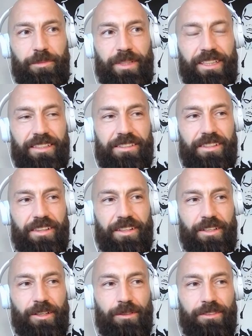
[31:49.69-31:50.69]
because the
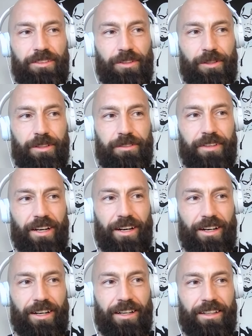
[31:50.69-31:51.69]
nodes sort of
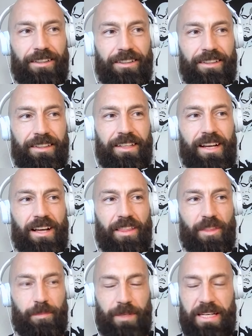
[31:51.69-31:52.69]
are
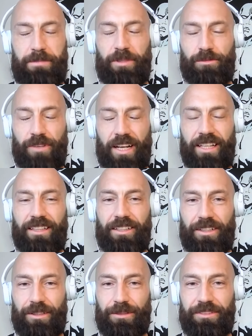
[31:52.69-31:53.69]
the people running the
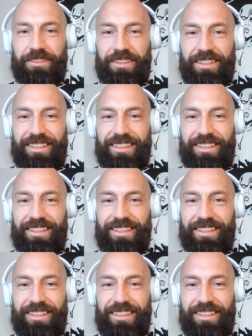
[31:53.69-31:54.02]
nodes.